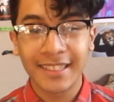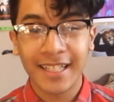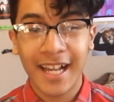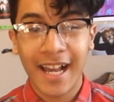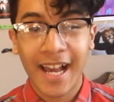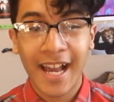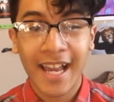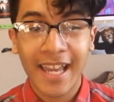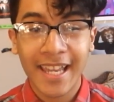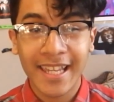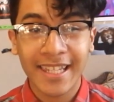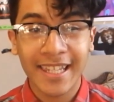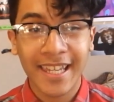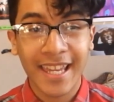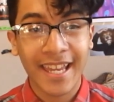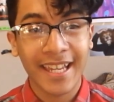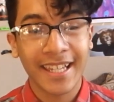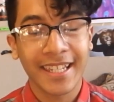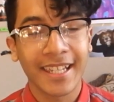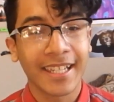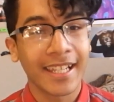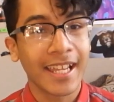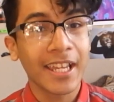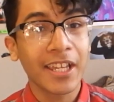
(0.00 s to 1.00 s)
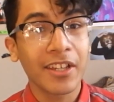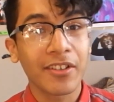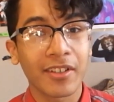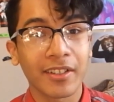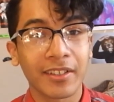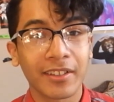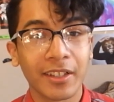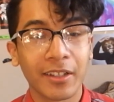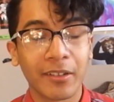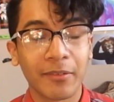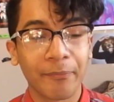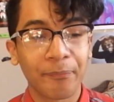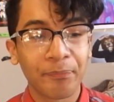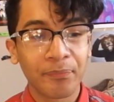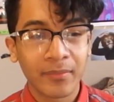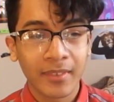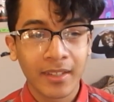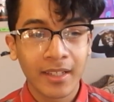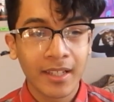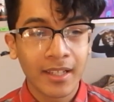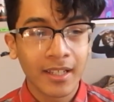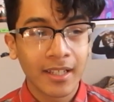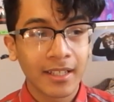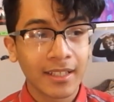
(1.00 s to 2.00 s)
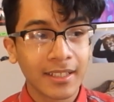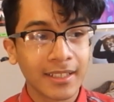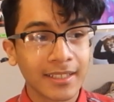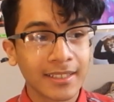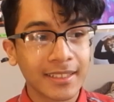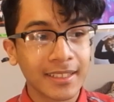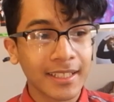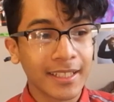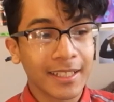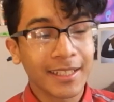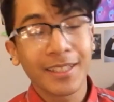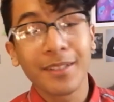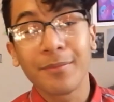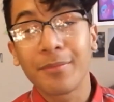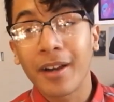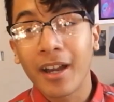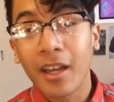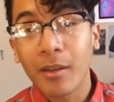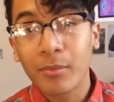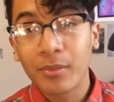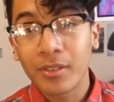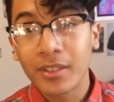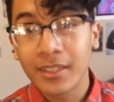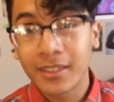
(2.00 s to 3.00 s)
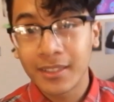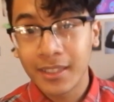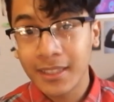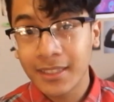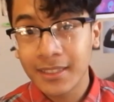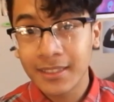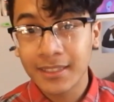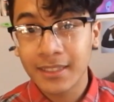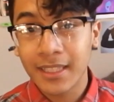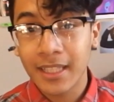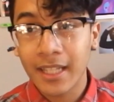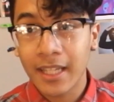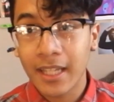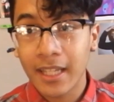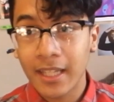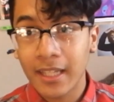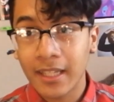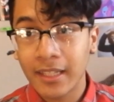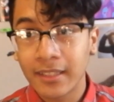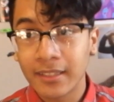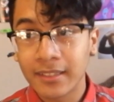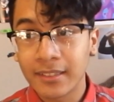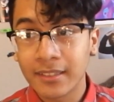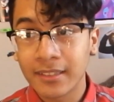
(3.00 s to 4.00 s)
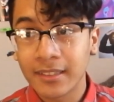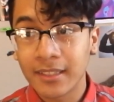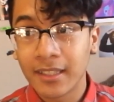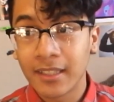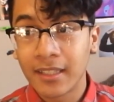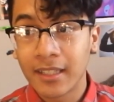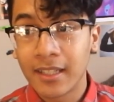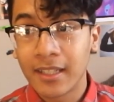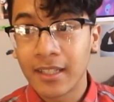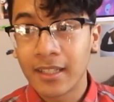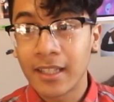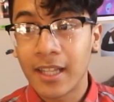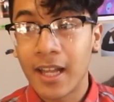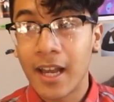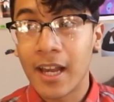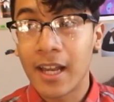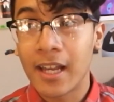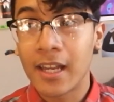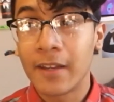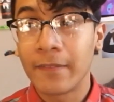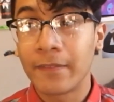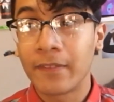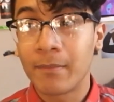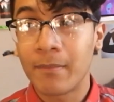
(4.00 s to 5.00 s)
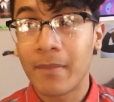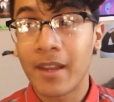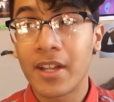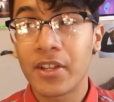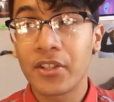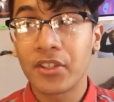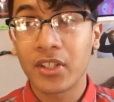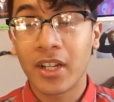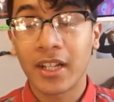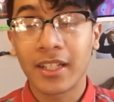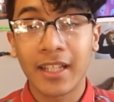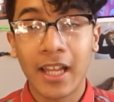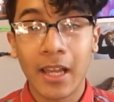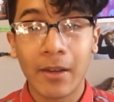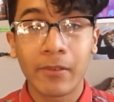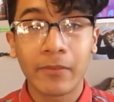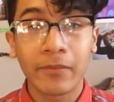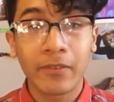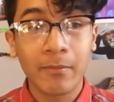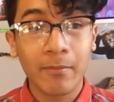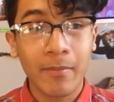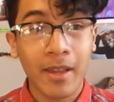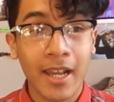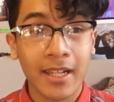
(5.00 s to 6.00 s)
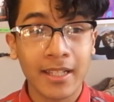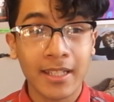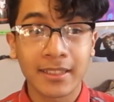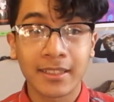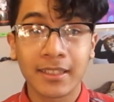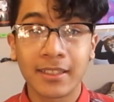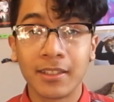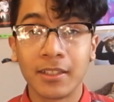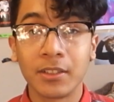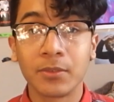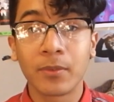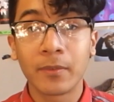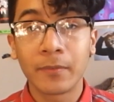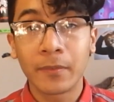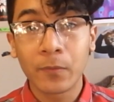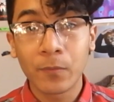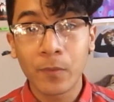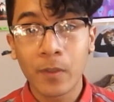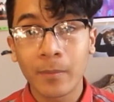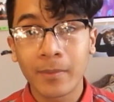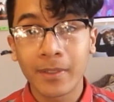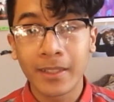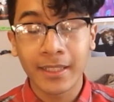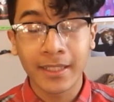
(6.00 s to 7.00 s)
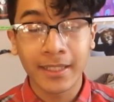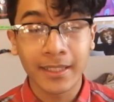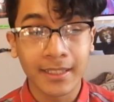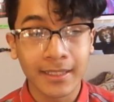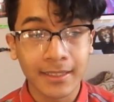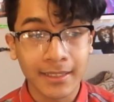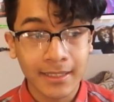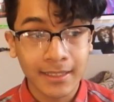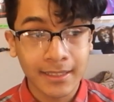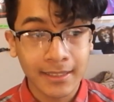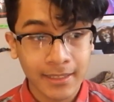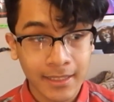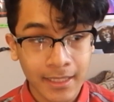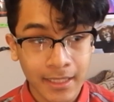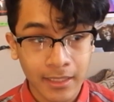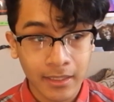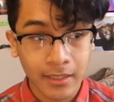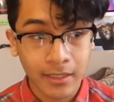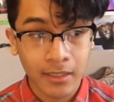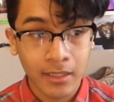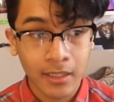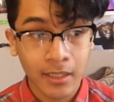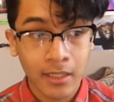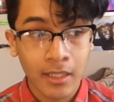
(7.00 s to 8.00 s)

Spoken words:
I can't get angry at them. Because in the Bible, it does say that if a man shall lie with a man as he does with a woman, it is a sin.